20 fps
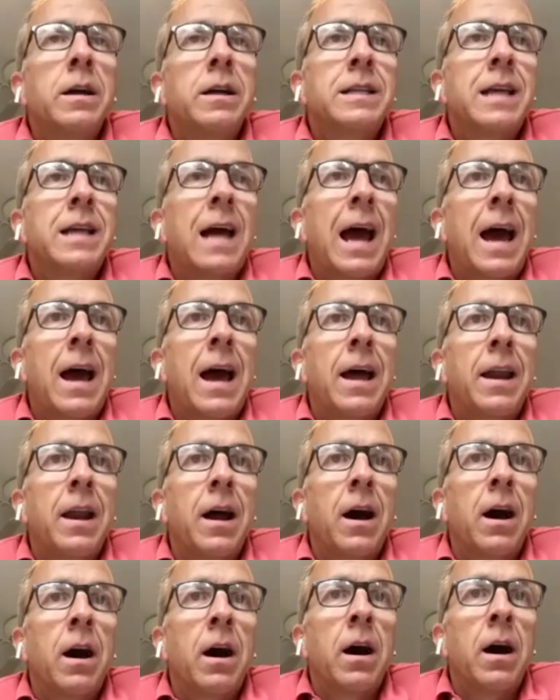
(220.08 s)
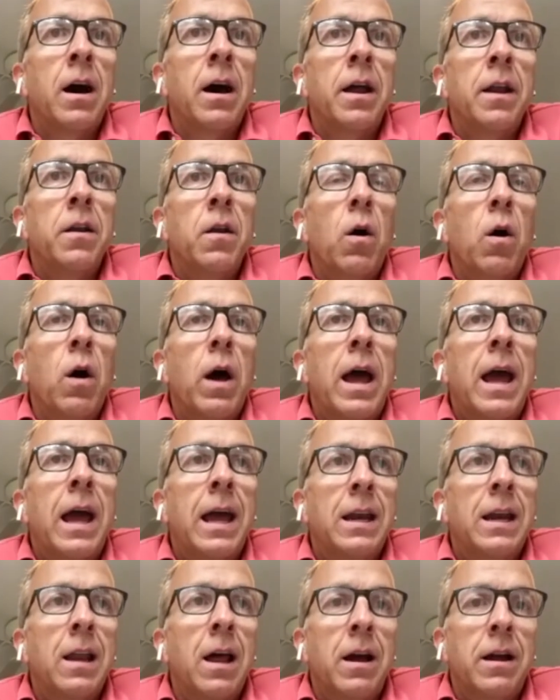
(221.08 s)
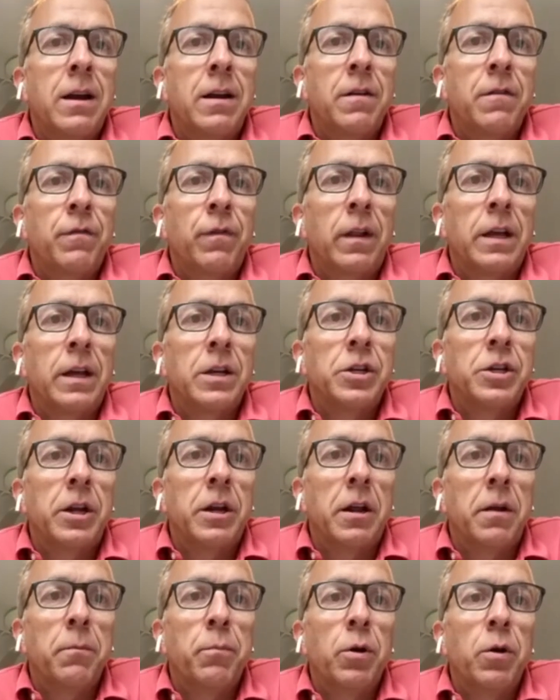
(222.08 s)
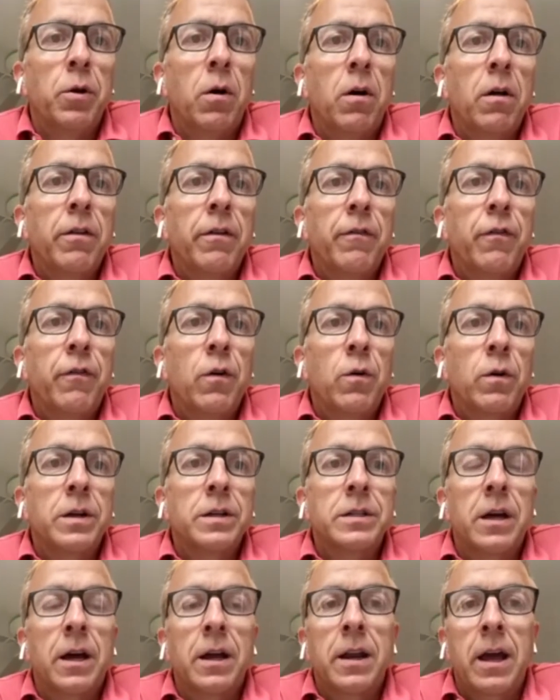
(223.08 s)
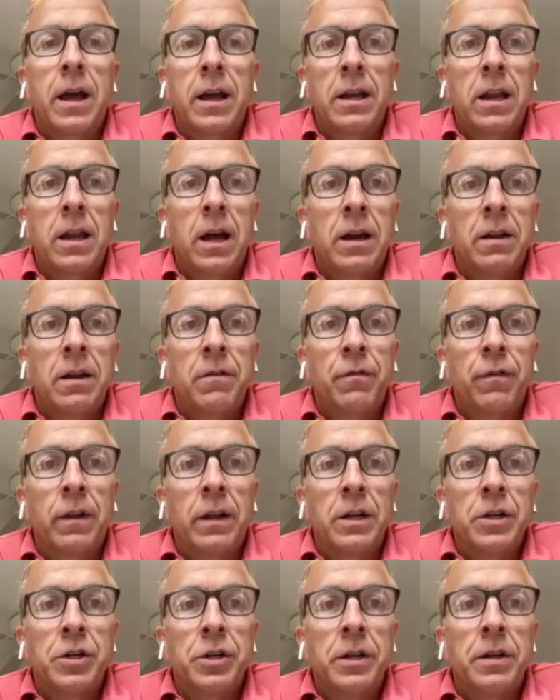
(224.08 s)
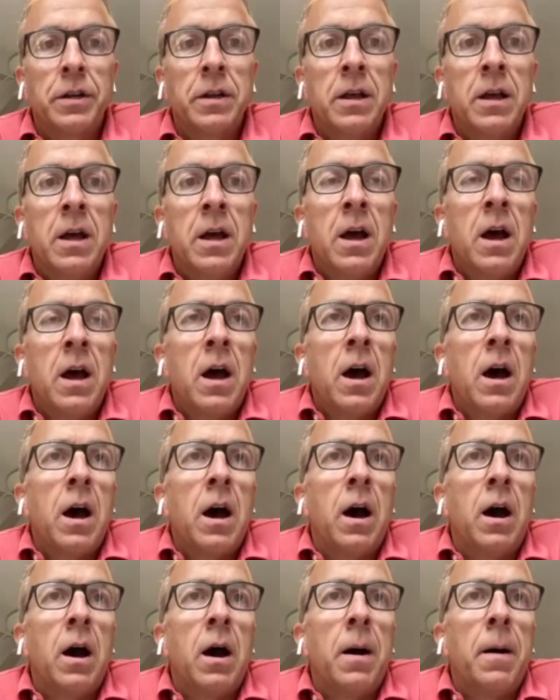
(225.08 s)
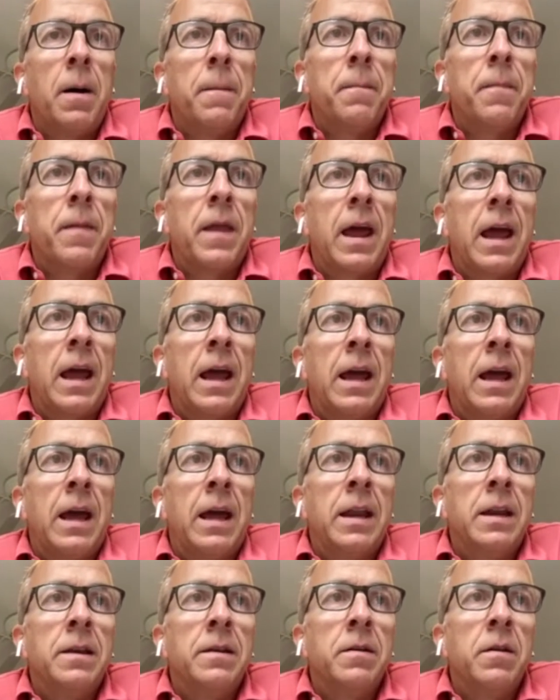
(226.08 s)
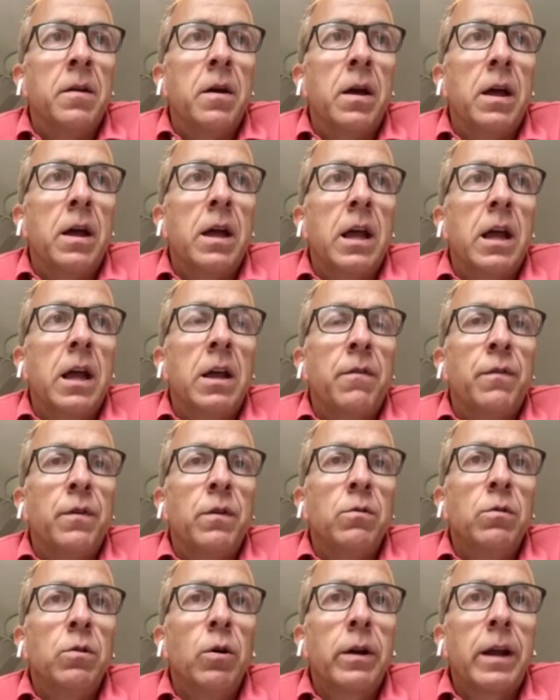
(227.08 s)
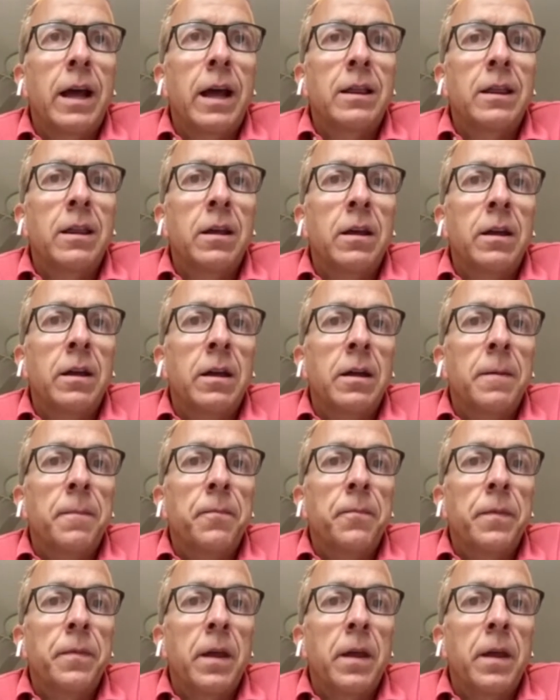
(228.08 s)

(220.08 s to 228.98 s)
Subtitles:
his hat on headline inflation and put all the focus on headline inflation. And if you look at the